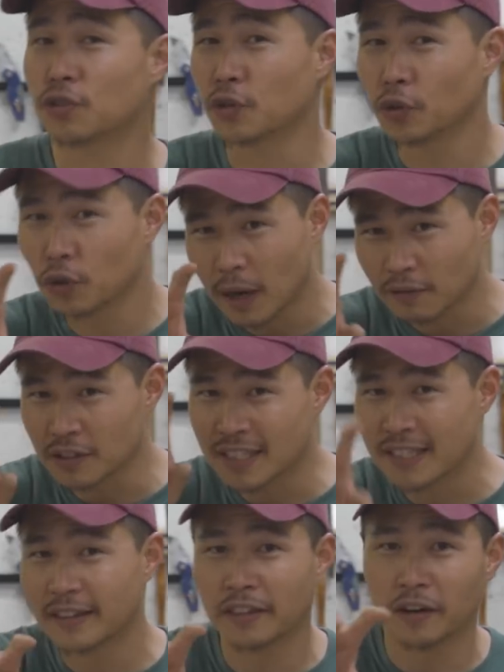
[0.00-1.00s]
so you don't have to
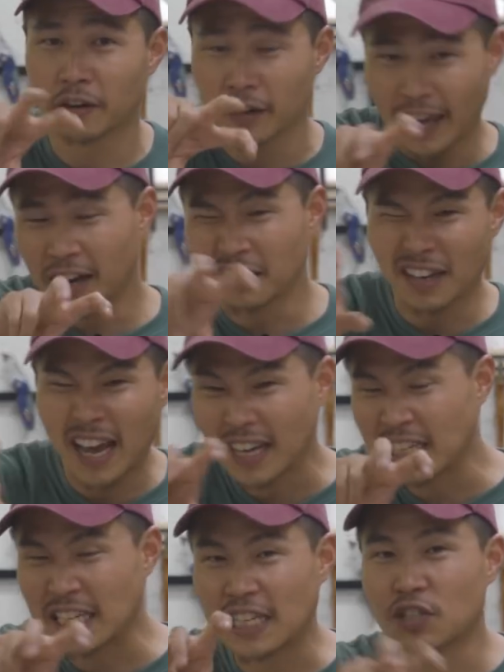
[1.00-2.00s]
sit there and
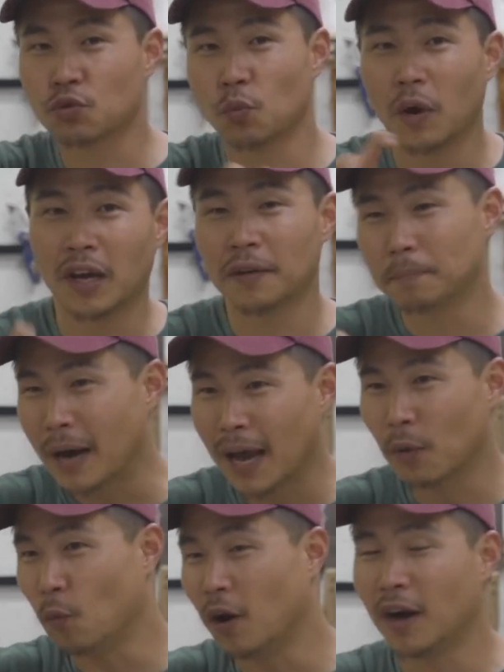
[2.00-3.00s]
align each one
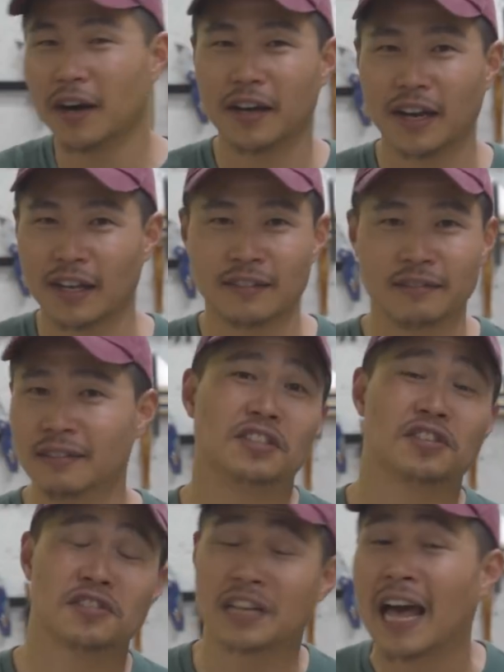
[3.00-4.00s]
by one, and
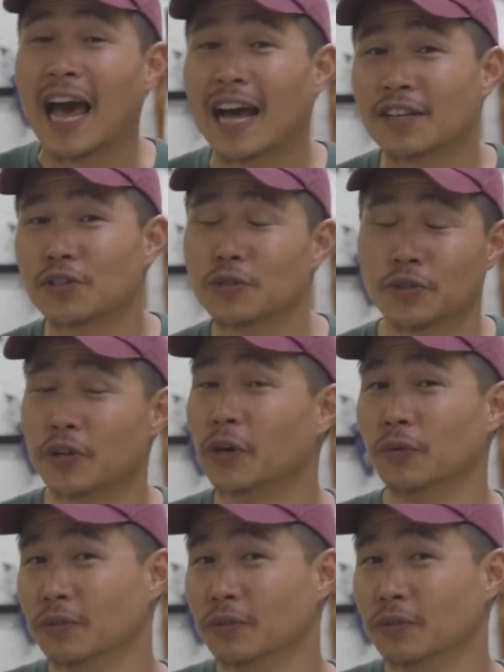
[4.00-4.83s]
it's just a hassle. So